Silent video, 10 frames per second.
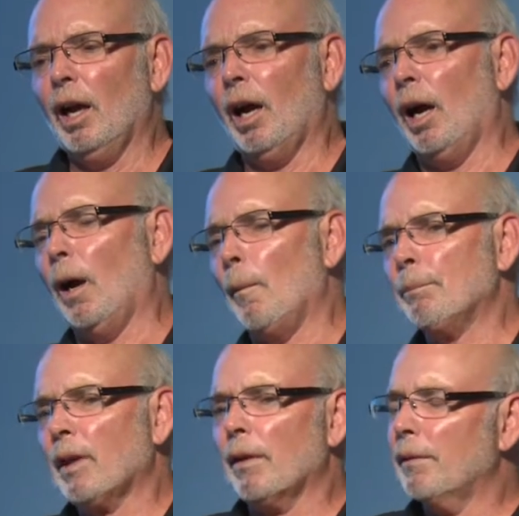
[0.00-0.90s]
As
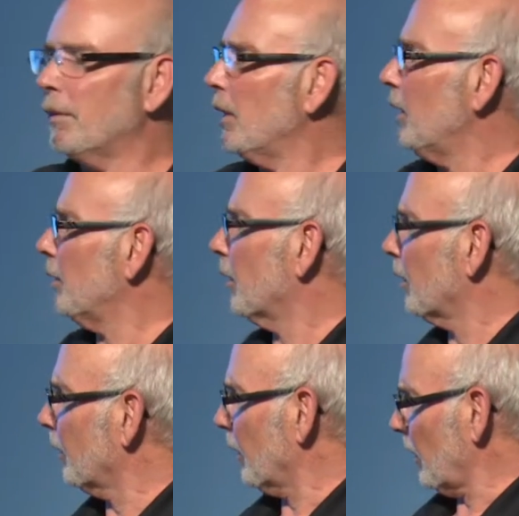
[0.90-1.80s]

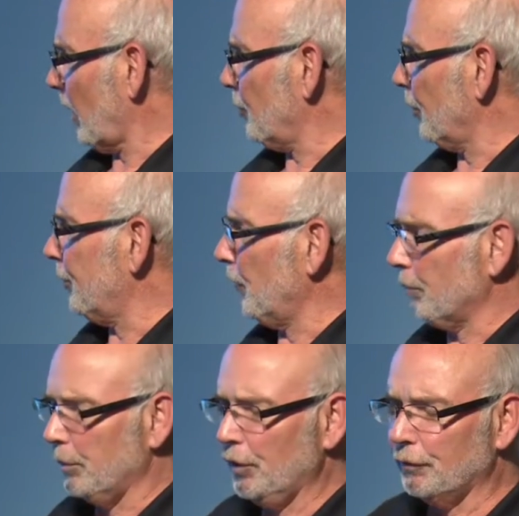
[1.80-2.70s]
you can see
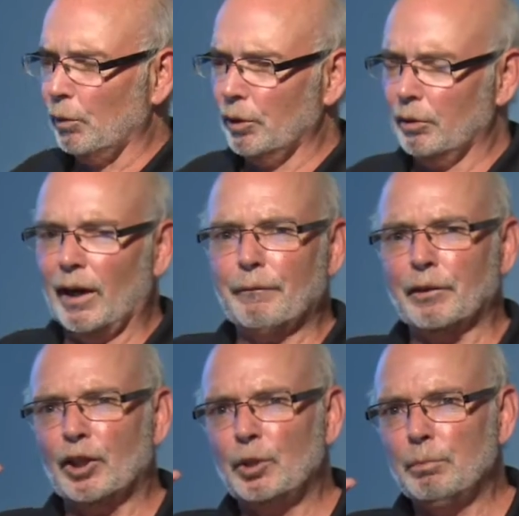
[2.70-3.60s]
from this photograph,
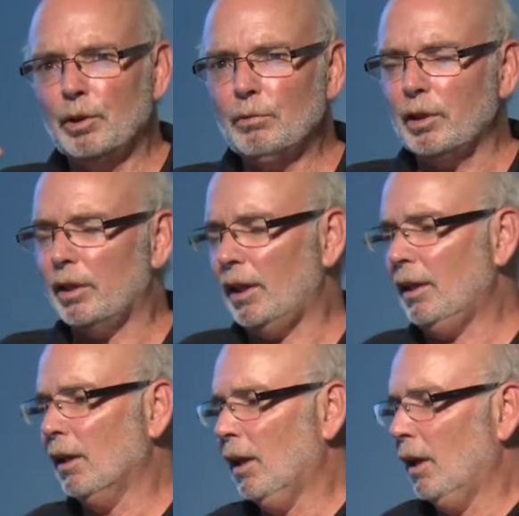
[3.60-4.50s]
the
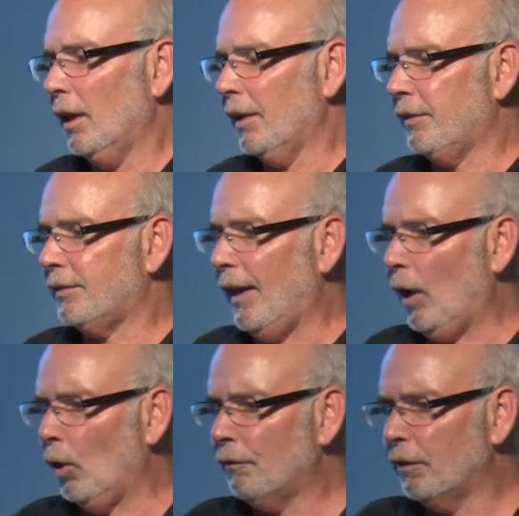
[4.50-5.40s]
community
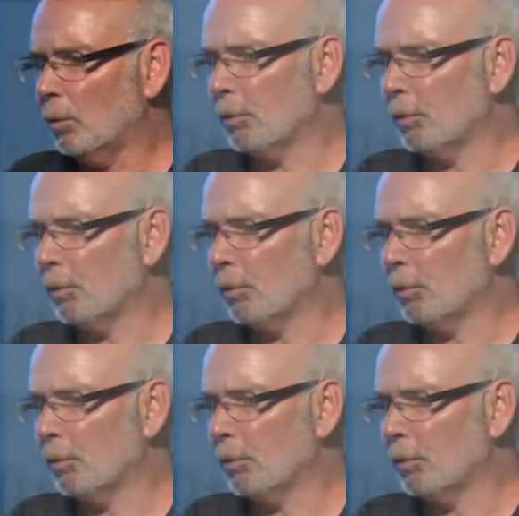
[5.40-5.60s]
itself